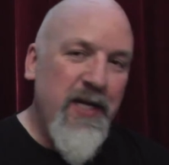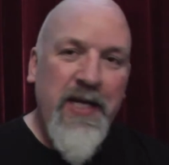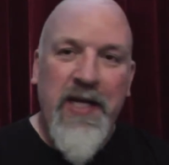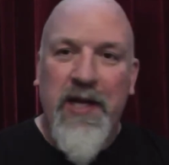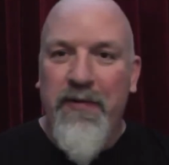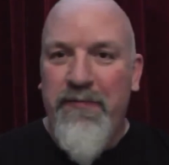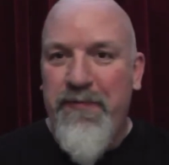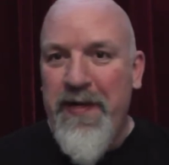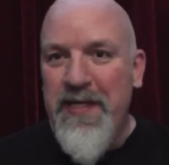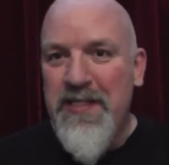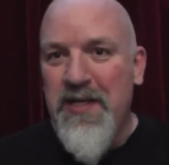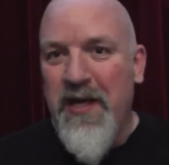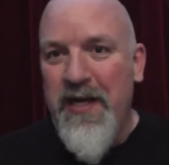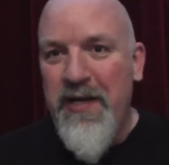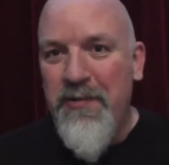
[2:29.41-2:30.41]
You know,
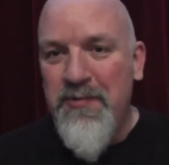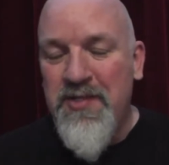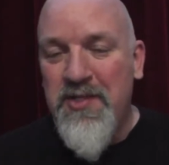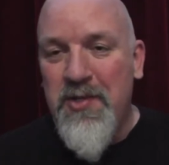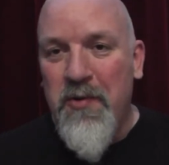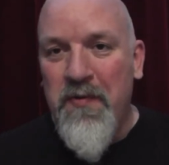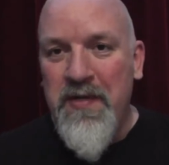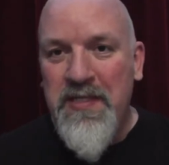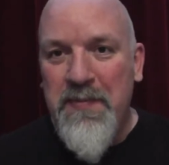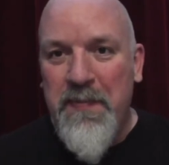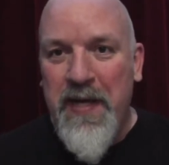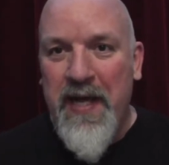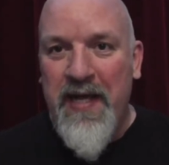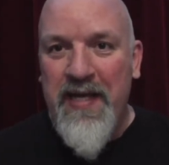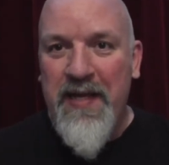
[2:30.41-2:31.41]
things like little stories
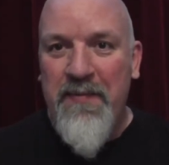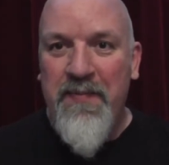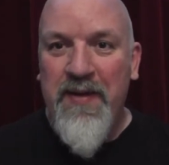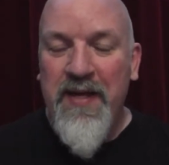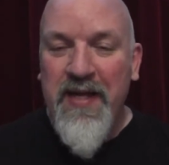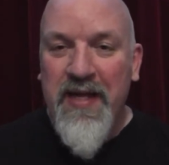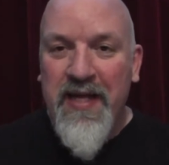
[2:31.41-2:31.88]
about them.